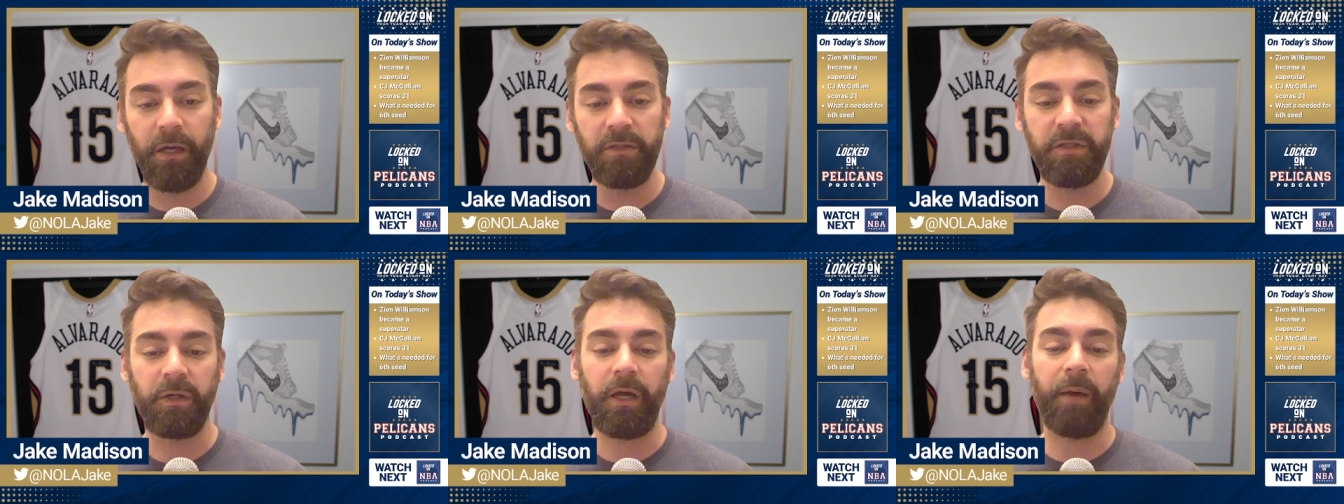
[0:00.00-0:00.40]

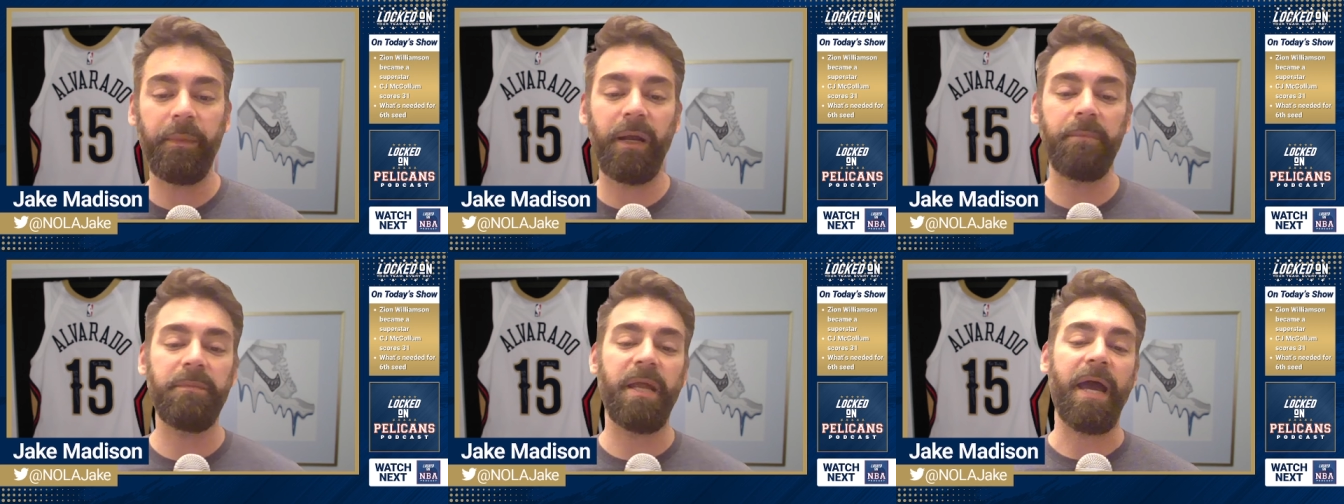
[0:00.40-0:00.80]
So
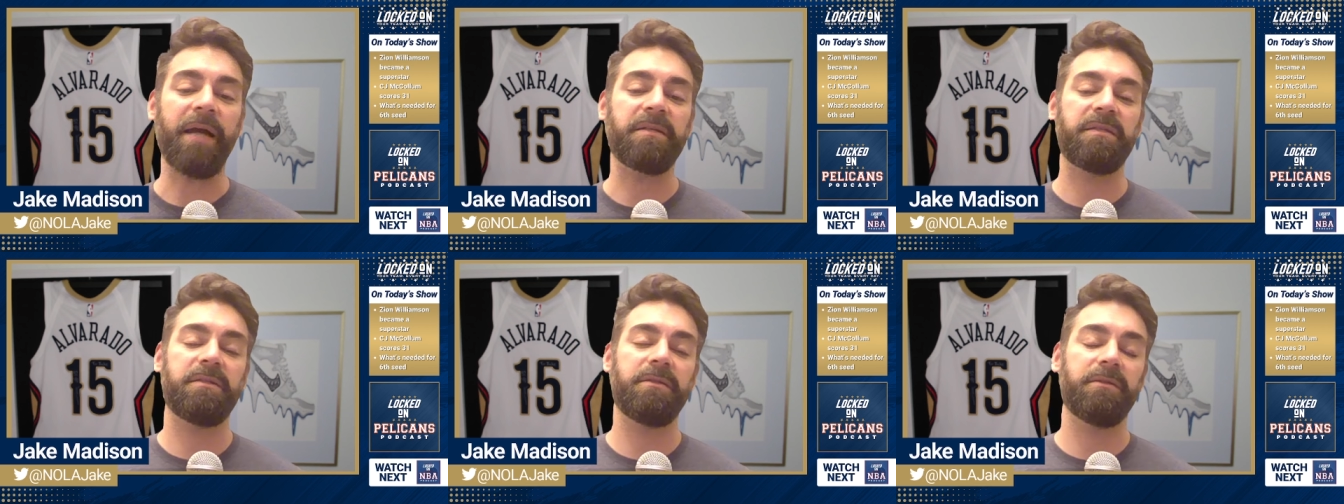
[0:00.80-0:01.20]
coming up
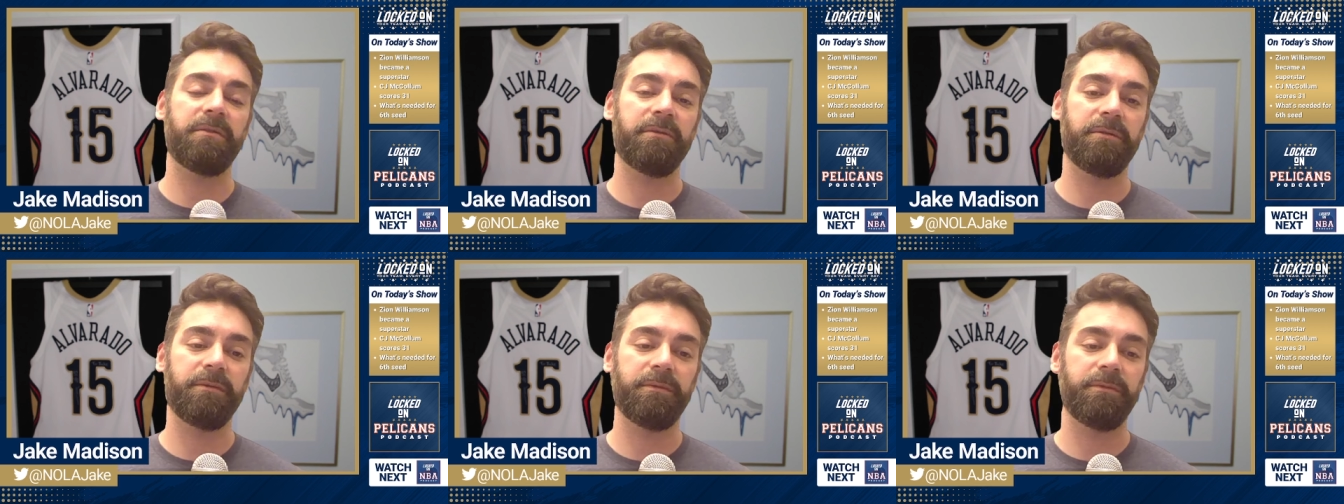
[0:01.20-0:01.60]
next,
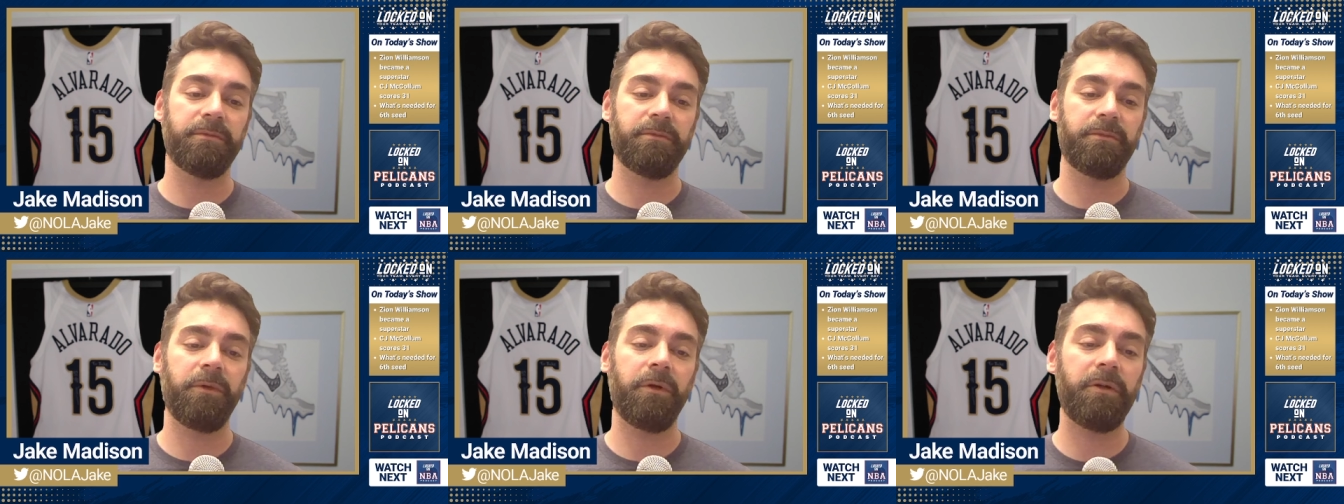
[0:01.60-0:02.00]

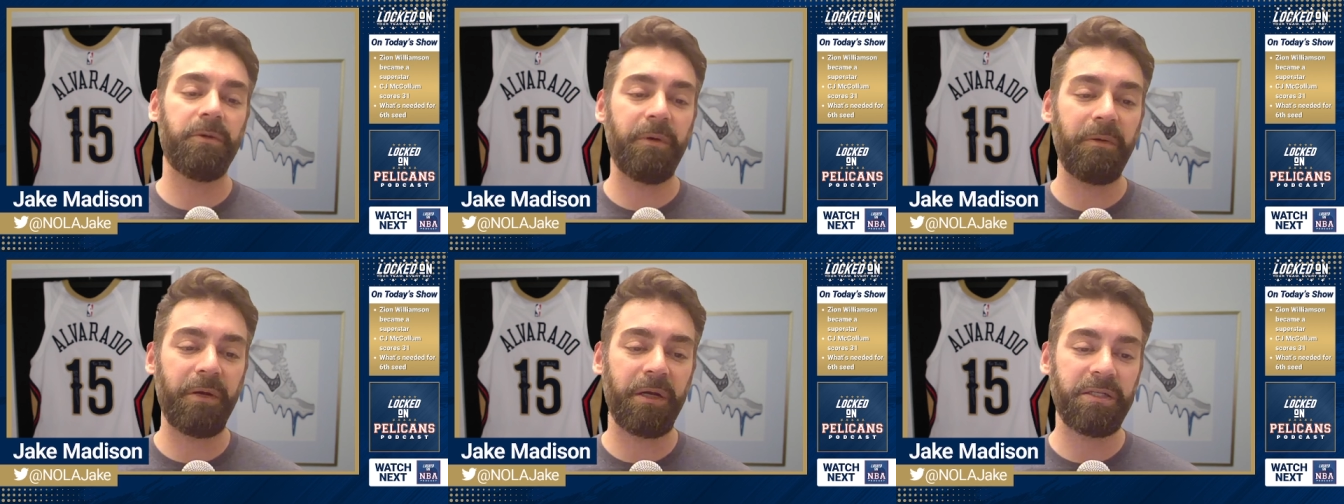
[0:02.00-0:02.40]
or
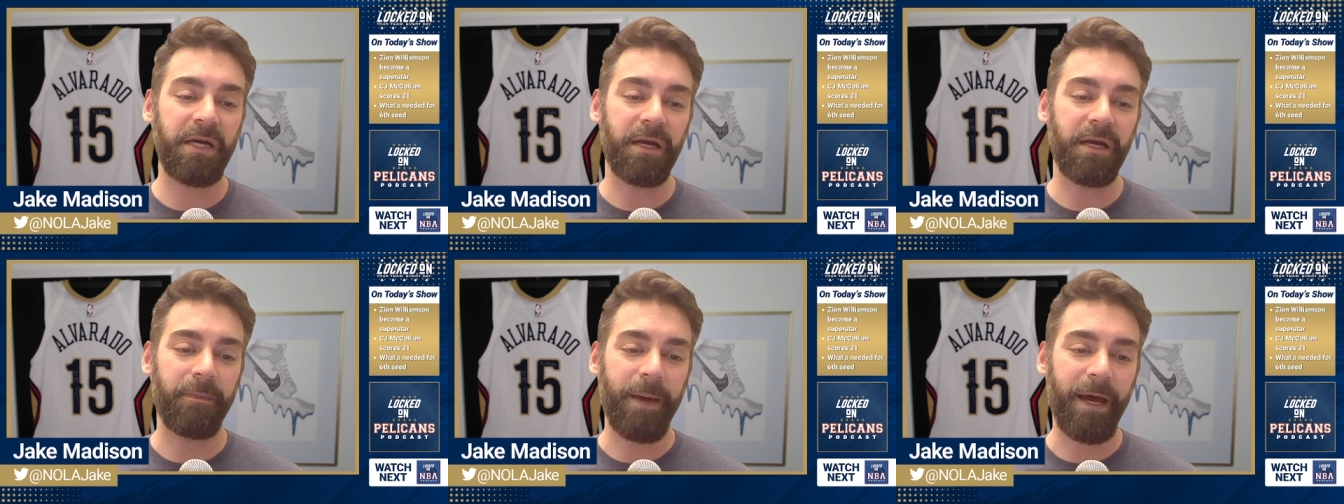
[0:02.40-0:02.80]
do we want to
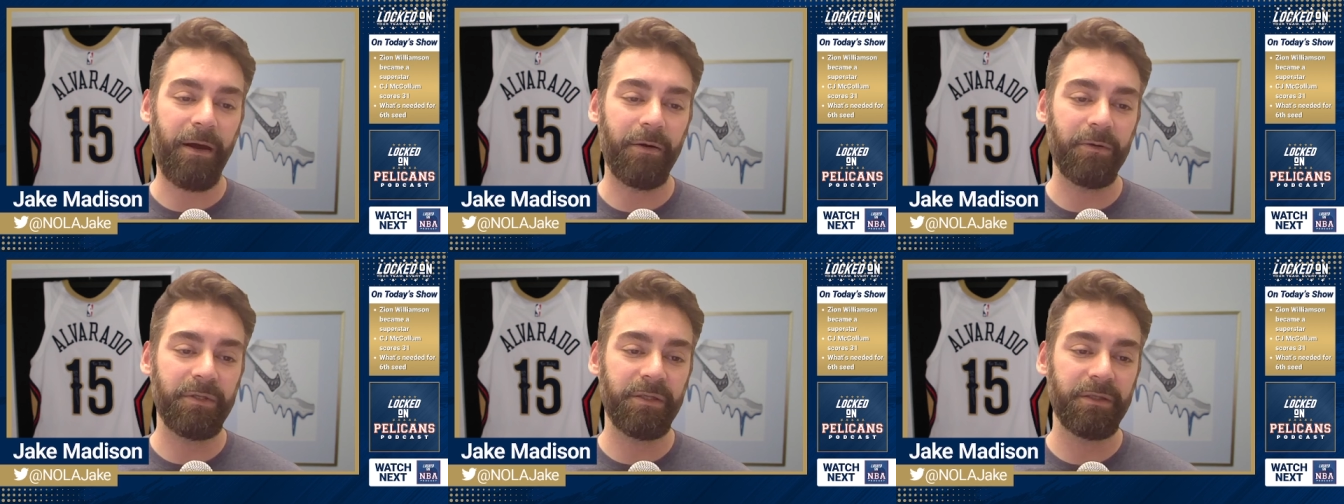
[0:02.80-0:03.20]
talk
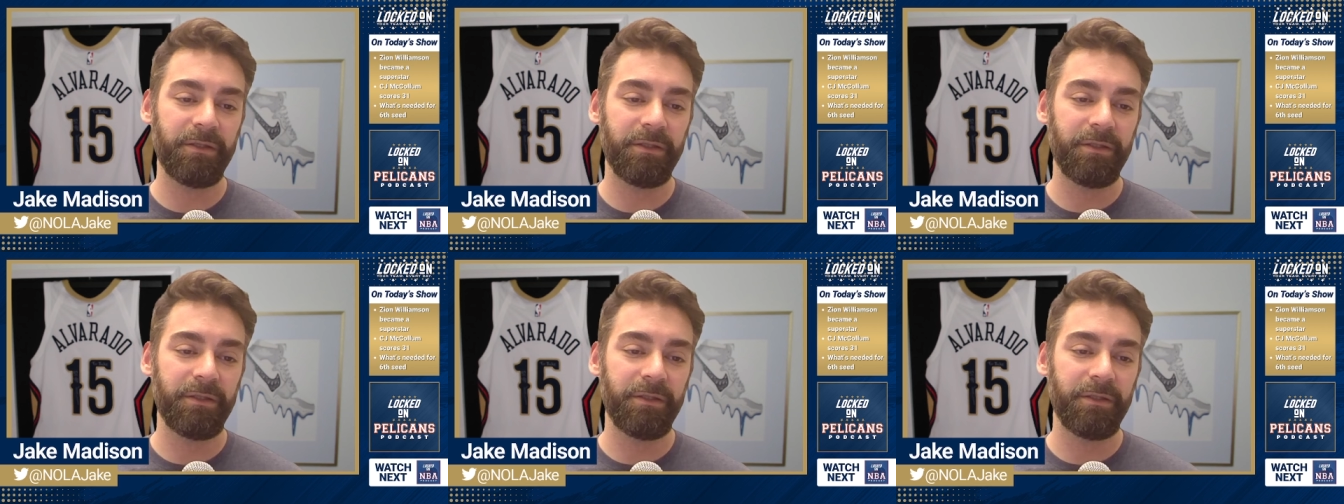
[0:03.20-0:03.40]
about...